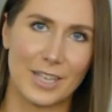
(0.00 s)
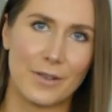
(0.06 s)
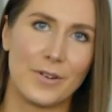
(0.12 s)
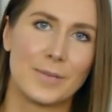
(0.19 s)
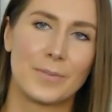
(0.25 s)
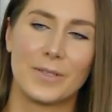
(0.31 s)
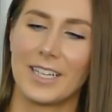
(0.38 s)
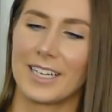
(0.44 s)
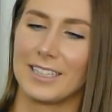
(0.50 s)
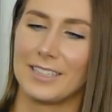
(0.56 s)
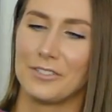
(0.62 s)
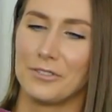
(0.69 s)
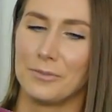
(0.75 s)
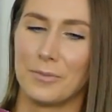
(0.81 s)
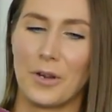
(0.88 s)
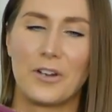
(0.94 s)
I always put like a
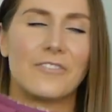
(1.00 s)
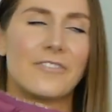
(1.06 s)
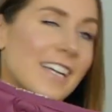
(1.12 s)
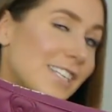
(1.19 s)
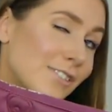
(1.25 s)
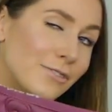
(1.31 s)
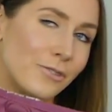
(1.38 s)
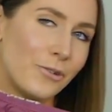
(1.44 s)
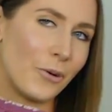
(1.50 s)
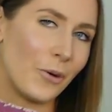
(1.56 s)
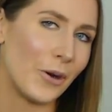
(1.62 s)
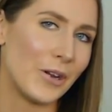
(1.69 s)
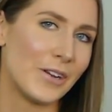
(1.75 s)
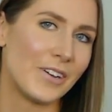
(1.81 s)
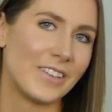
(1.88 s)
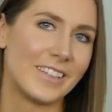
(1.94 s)
little motivational
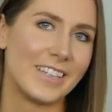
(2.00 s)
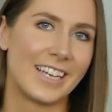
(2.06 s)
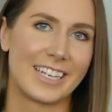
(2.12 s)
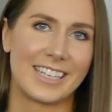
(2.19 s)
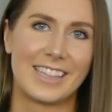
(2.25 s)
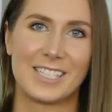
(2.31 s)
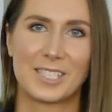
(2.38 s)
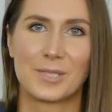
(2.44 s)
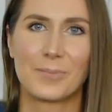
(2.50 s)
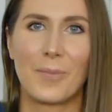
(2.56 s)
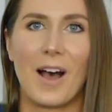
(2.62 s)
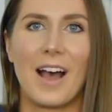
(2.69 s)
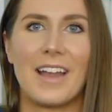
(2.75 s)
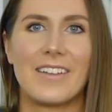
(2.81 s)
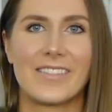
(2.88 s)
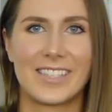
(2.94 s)
quote on like the
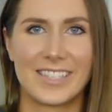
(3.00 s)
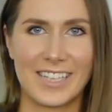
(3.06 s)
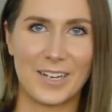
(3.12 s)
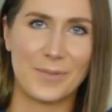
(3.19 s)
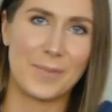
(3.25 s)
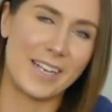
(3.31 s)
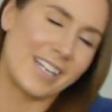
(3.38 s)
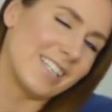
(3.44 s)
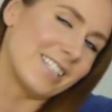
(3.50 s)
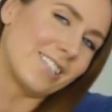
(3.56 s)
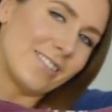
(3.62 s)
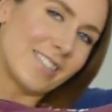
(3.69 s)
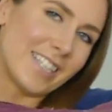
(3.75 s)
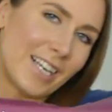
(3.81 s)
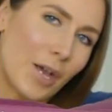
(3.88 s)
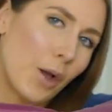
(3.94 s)
spine of the saddle blanket, so
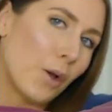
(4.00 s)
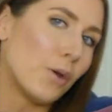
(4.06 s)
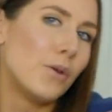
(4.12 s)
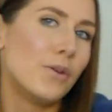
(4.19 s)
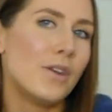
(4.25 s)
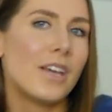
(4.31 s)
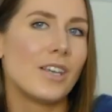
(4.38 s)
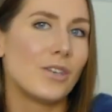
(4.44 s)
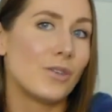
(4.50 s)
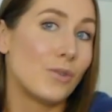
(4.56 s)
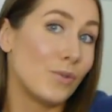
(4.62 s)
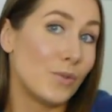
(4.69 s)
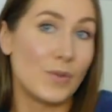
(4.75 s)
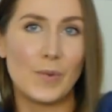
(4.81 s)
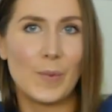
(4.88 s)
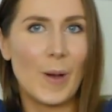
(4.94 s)
it's like, own who
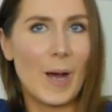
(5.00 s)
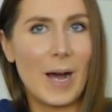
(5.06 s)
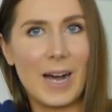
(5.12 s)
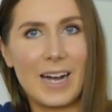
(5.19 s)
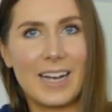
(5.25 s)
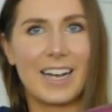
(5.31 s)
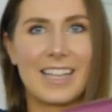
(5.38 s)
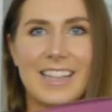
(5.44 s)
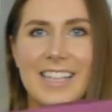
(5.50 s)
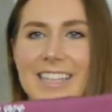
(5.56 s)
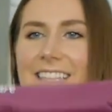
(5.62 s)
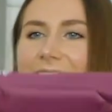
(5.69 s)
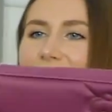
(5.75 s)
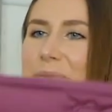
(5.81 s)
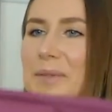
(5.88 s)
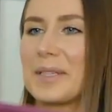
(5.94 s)
you are. I think
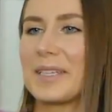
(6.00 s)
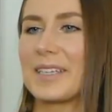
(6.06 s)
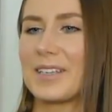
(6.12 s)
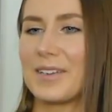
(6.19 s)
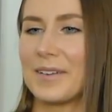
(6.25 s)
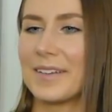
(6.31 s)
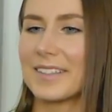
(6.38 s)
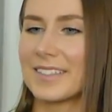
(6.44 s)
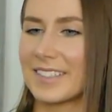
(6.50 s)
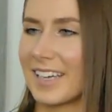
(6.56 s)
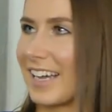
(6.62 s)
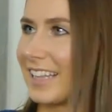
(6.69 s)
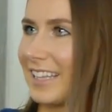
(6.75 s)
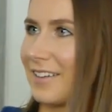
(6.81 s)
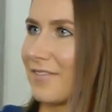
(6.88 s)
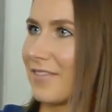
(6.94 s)
that's really cute, so
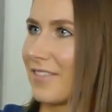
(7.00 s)
I love